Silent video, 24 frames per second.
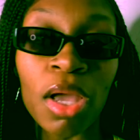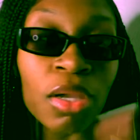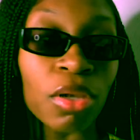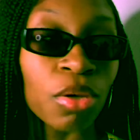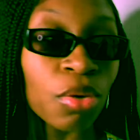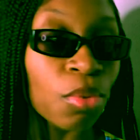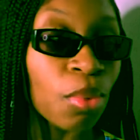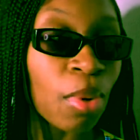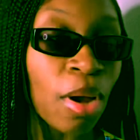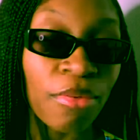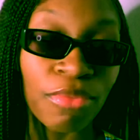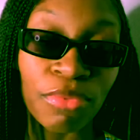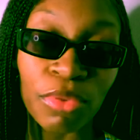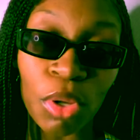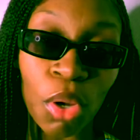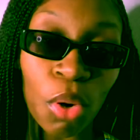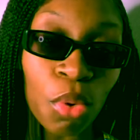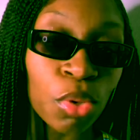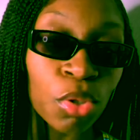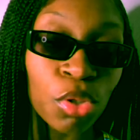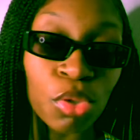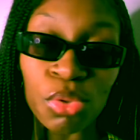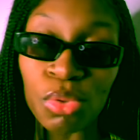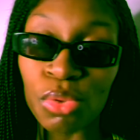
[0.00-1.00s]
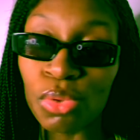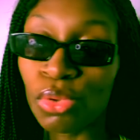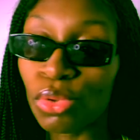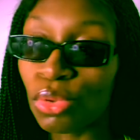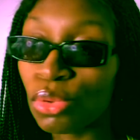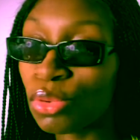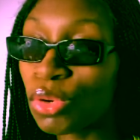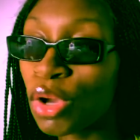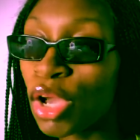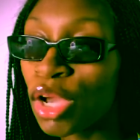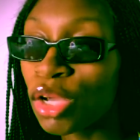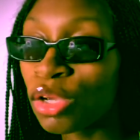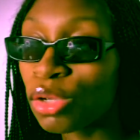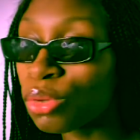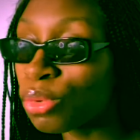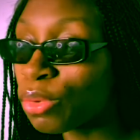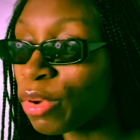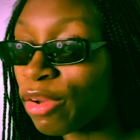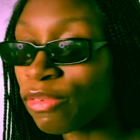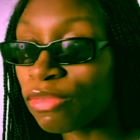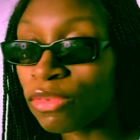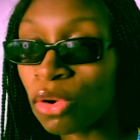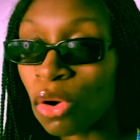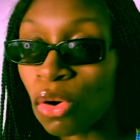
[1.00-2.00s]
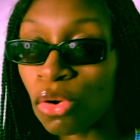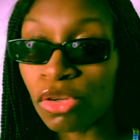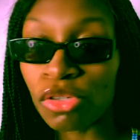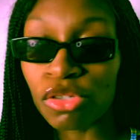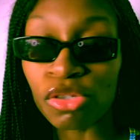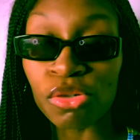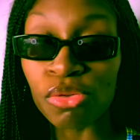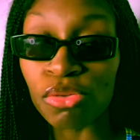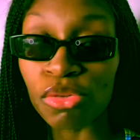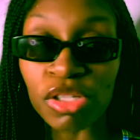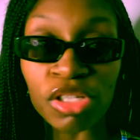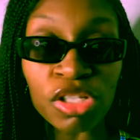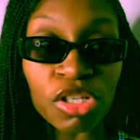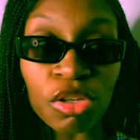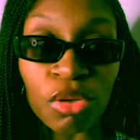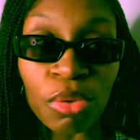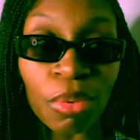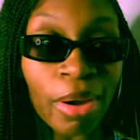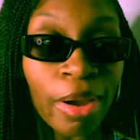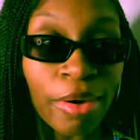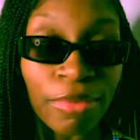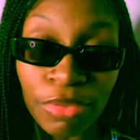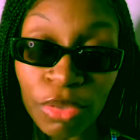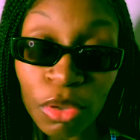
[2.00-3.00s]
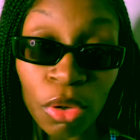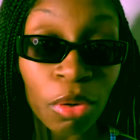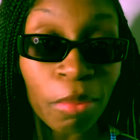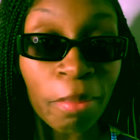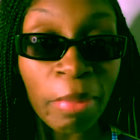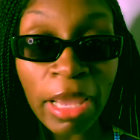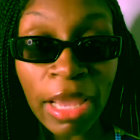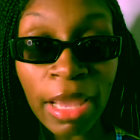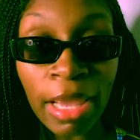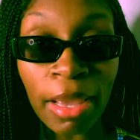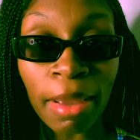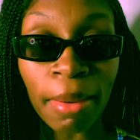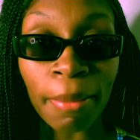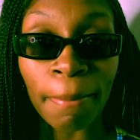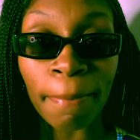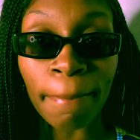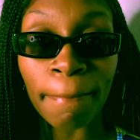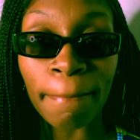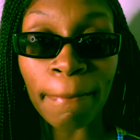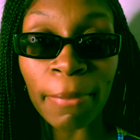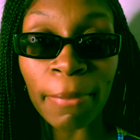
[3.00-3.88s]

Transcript: You don't have to go to Google. You don't have to go to Susie. You don't have to go to Pam.